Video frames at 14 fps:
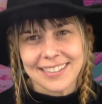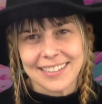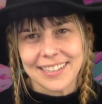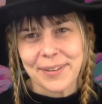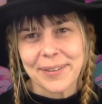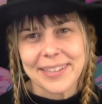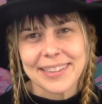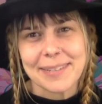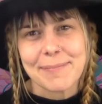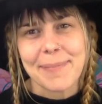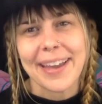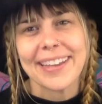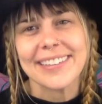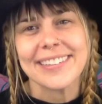you let them
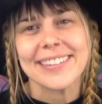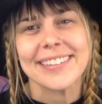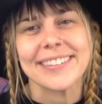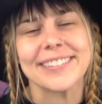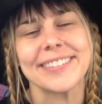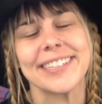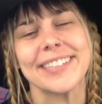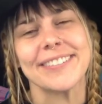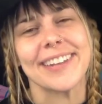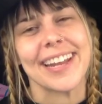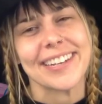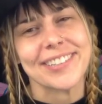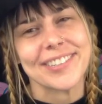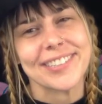pass through you
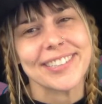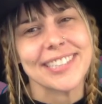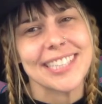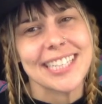naturally.